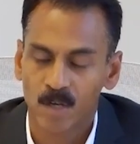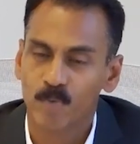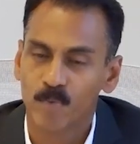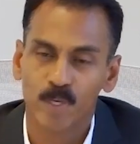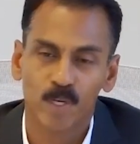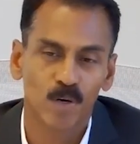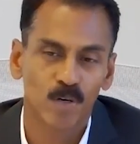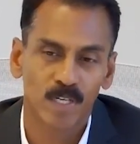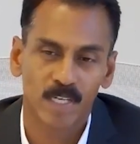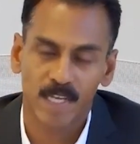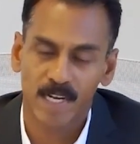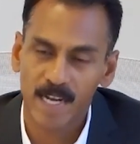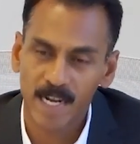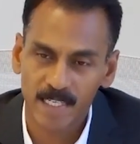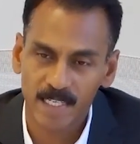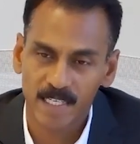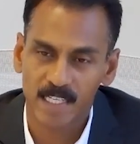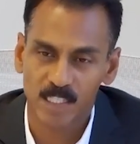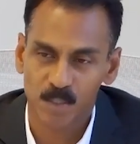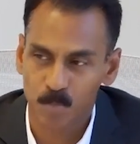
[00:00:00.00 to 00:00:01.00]
We don't
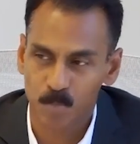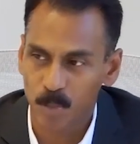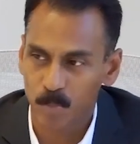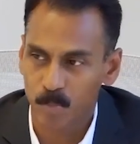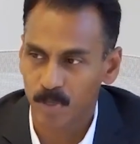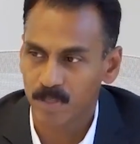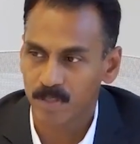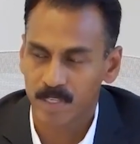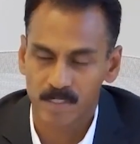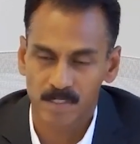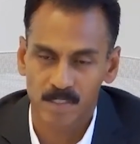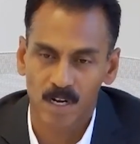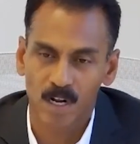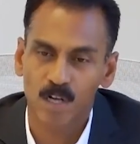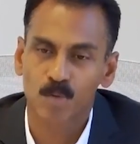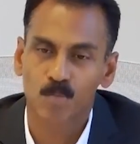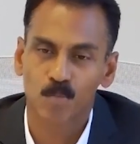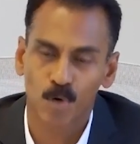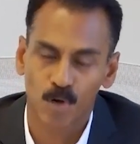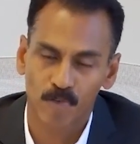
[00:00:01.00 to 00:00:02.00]
connect as people. There's a
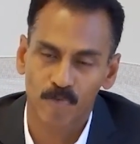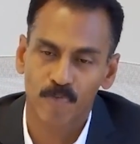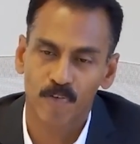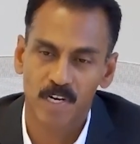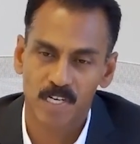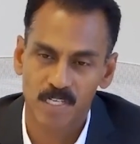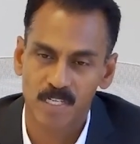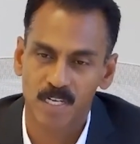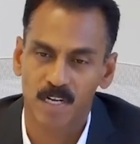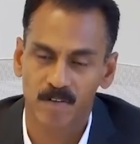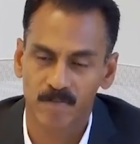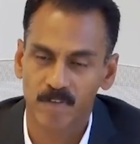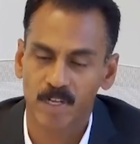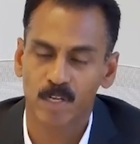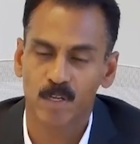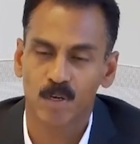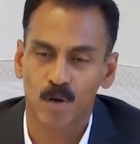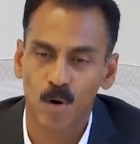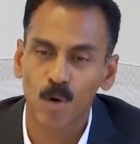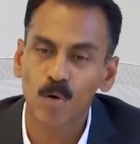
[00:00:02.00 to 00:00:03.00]
lot more friction
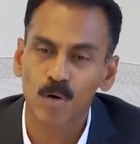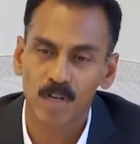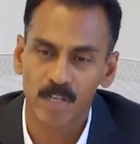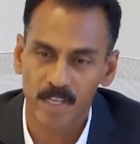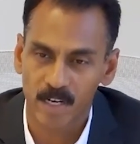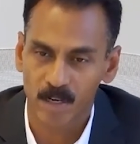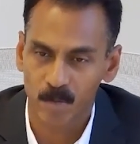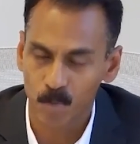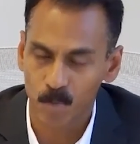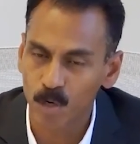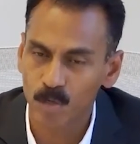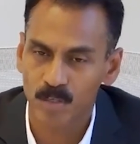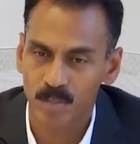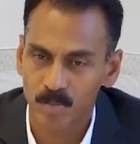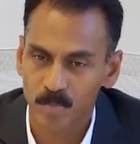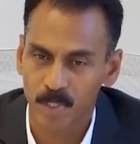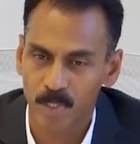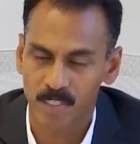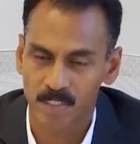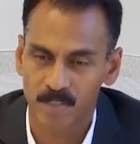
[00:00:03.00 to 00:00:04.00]
when you're only
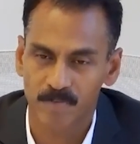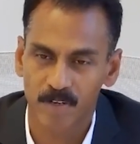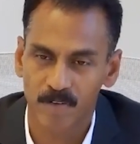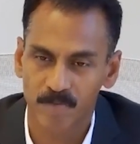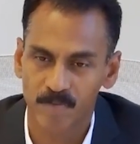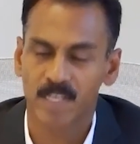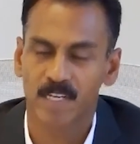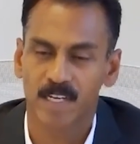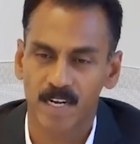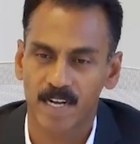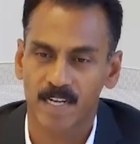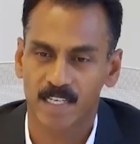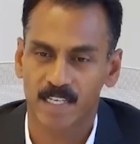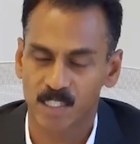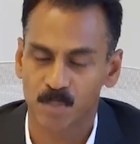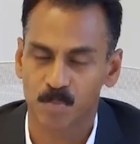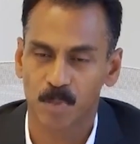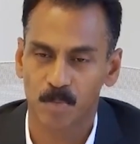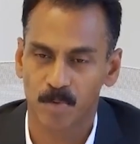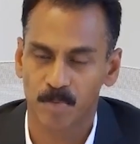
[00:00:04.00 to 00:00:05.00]
remote, because when we connect
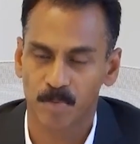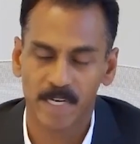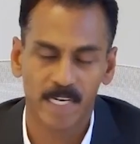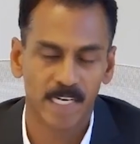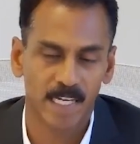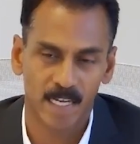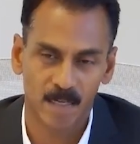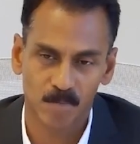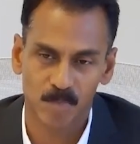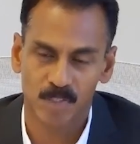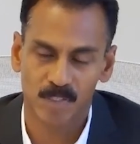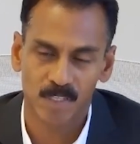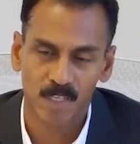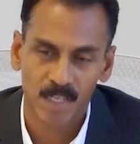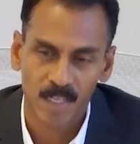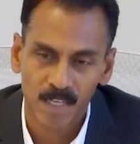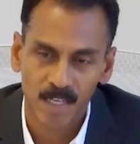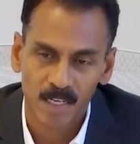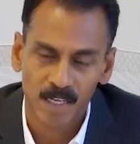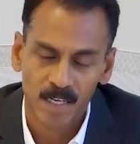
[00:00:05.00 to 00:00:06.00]
as people, many
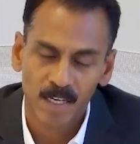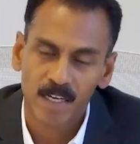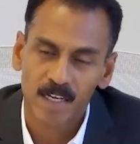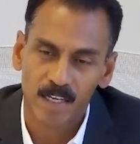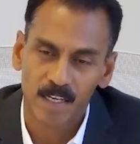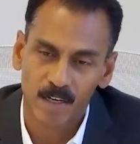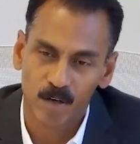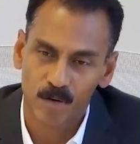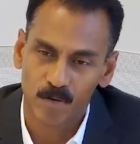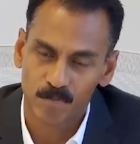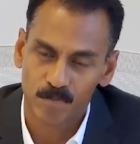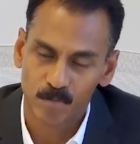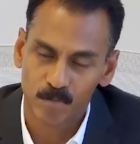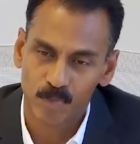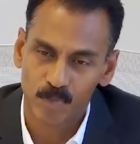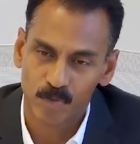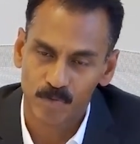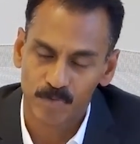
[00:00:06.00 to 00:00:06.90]
times, the